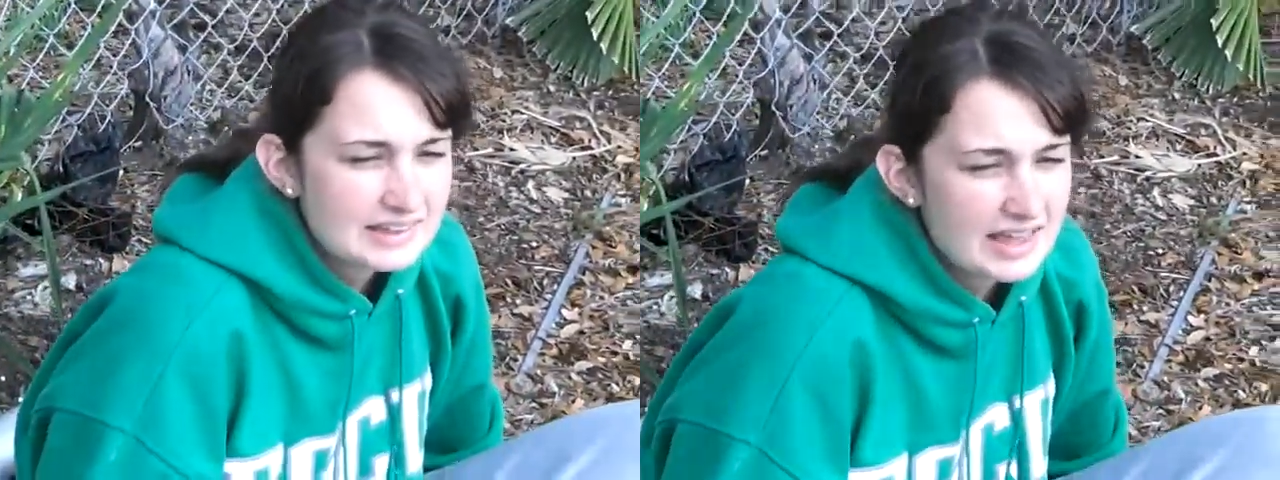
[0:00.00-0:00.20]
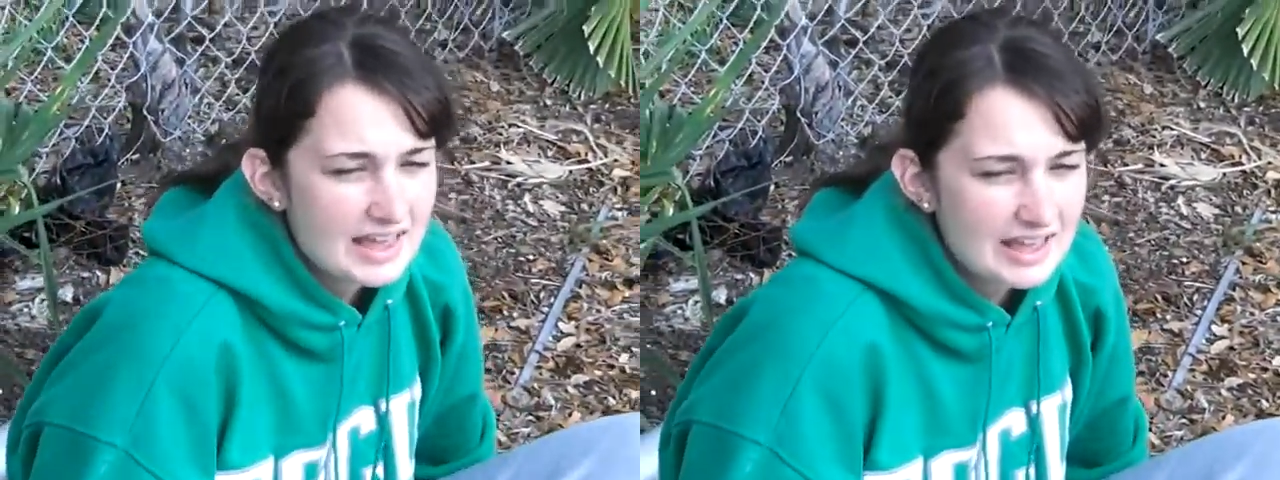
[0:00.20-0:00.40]

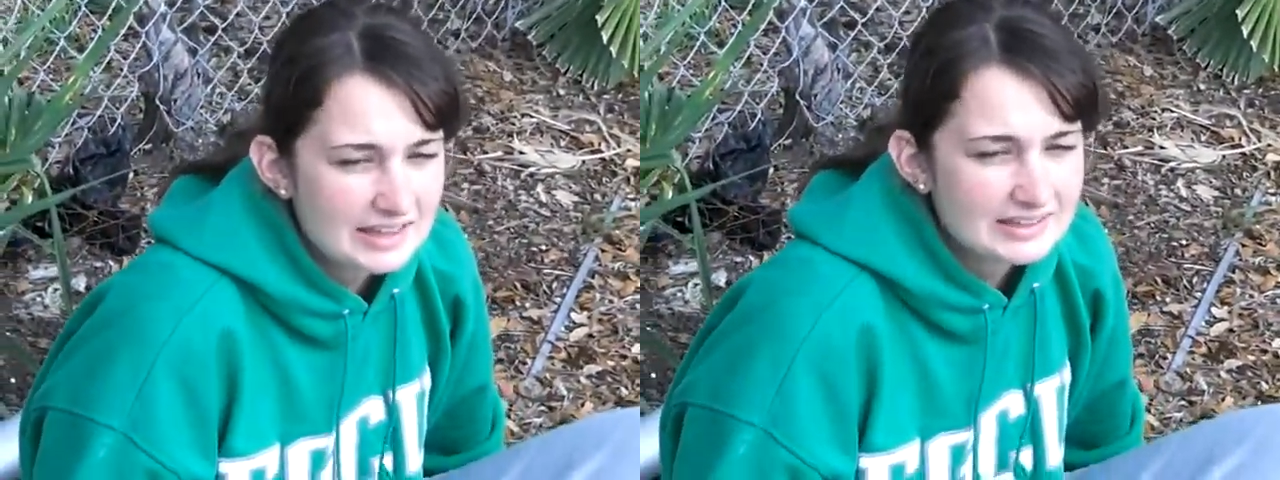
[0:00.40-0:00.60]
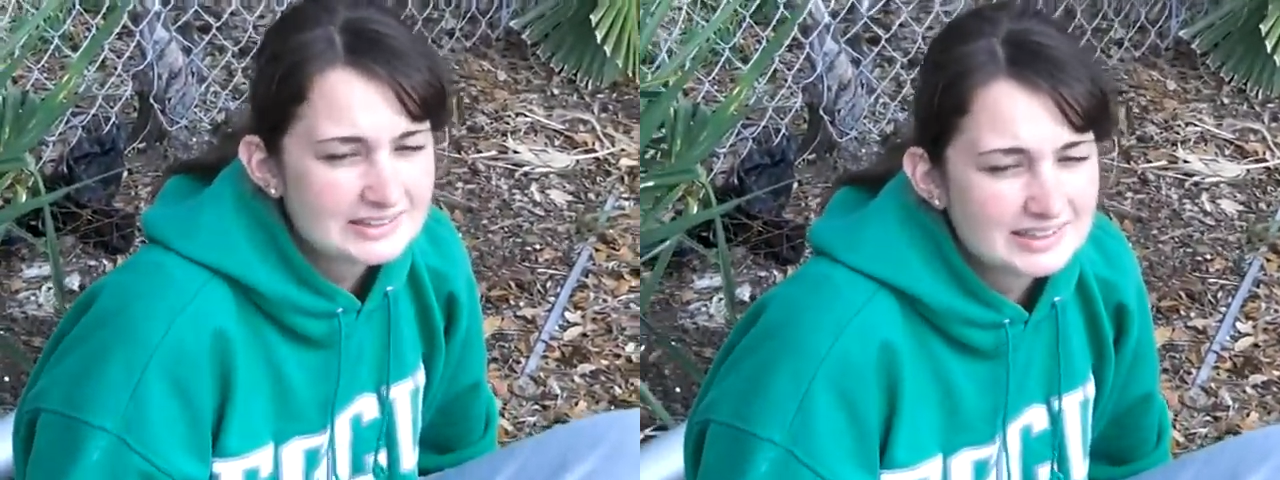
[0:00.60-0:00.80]
Yeah,
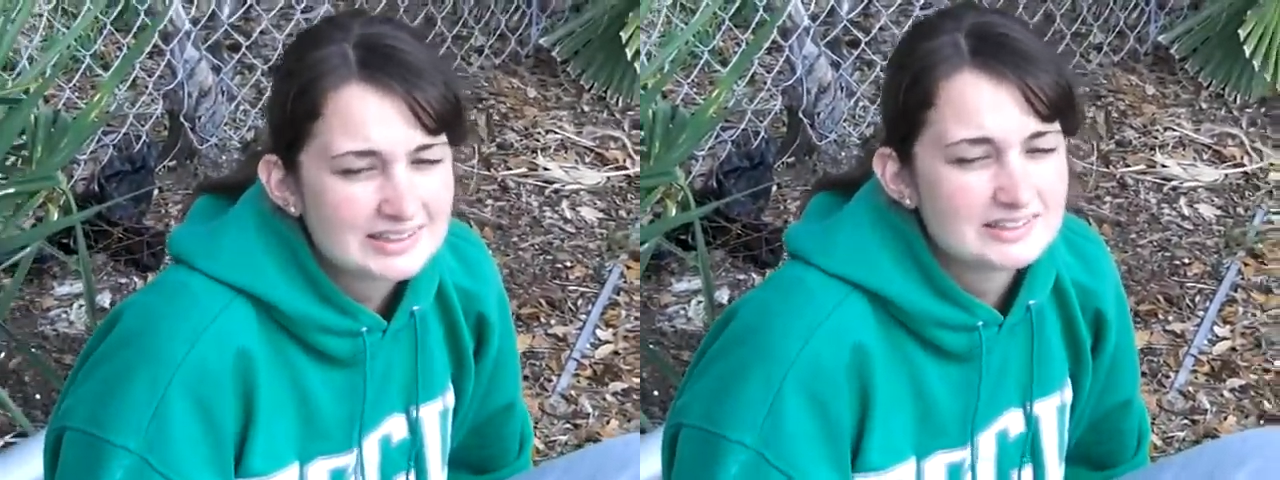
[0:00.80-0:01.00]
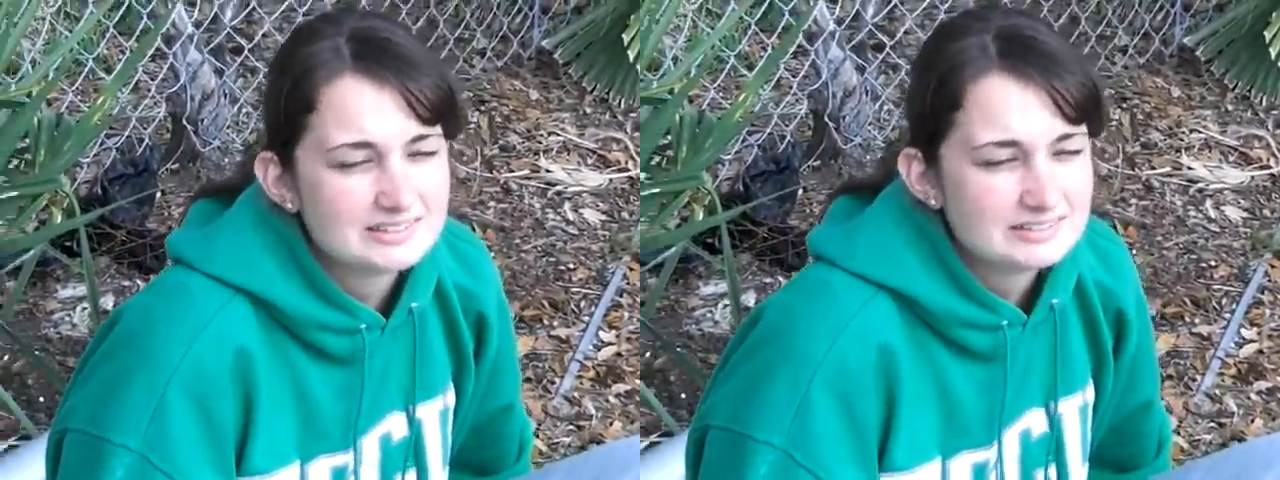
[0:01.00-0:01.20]
he
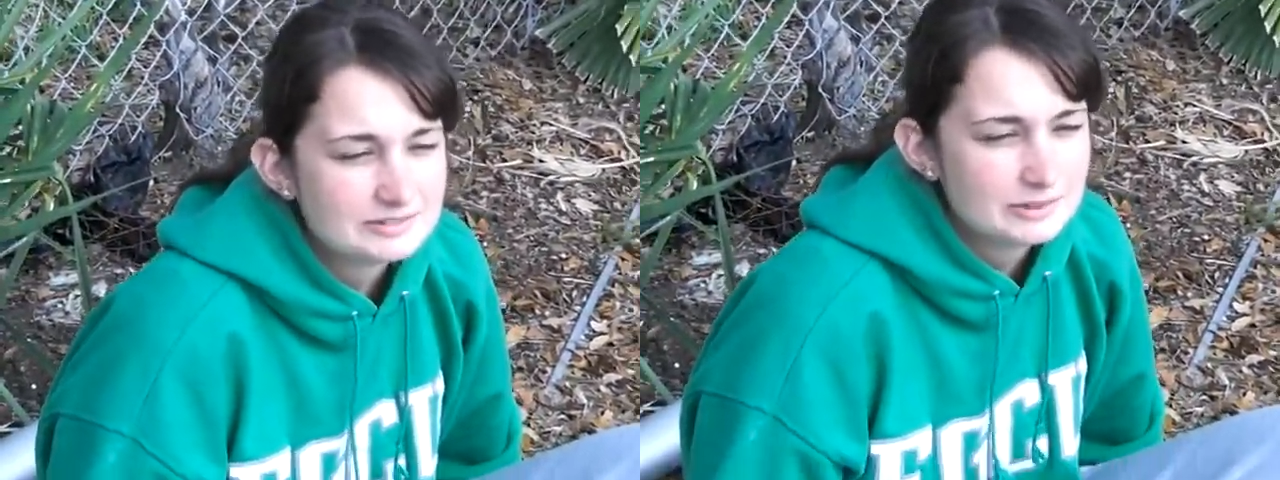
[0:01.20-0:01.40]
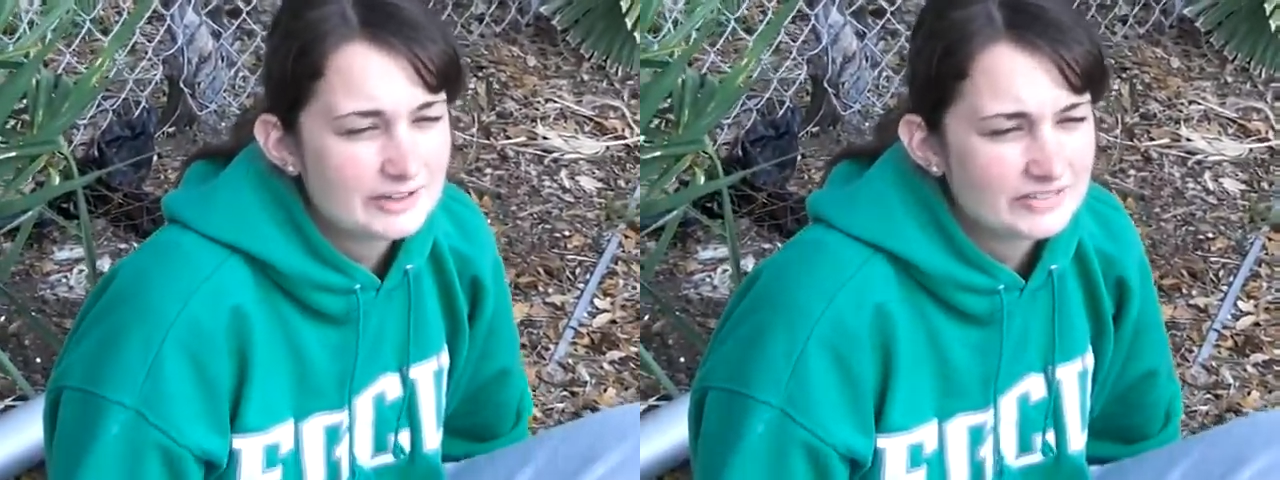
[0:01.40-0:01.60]
did.
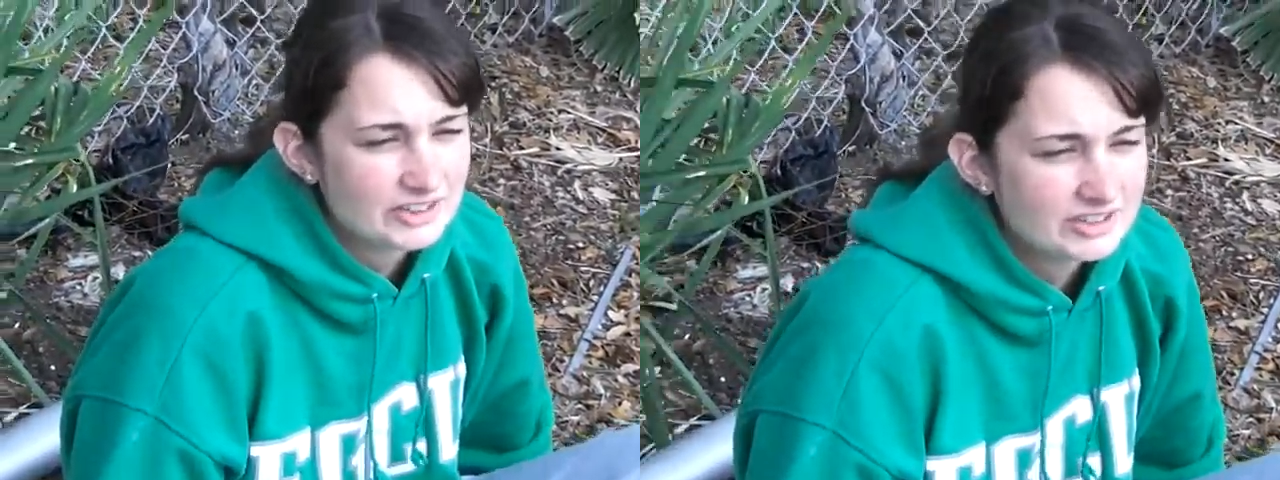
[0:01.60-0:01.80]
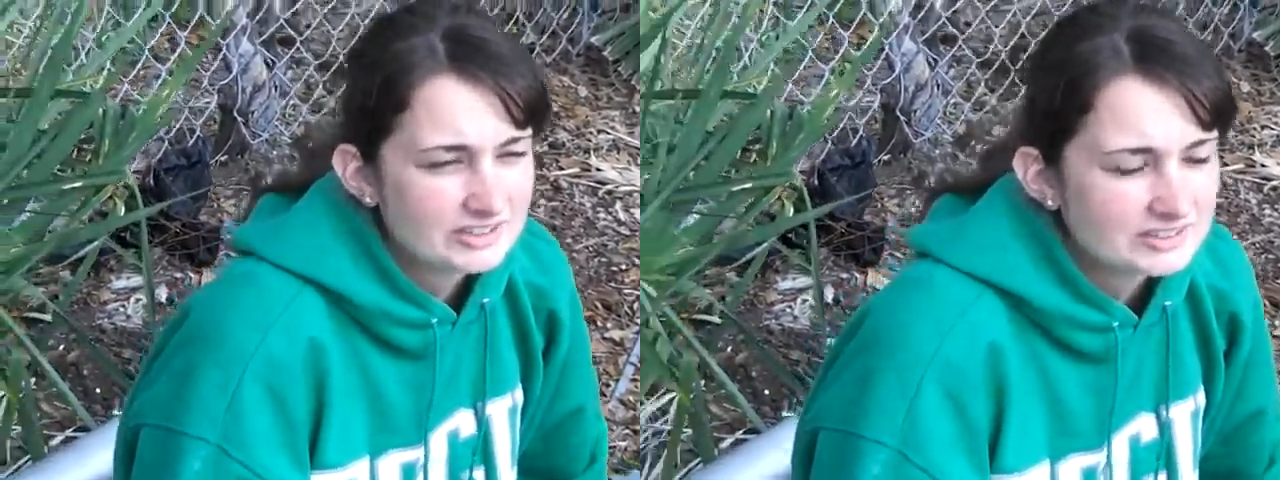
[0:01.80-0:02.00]
Whatever.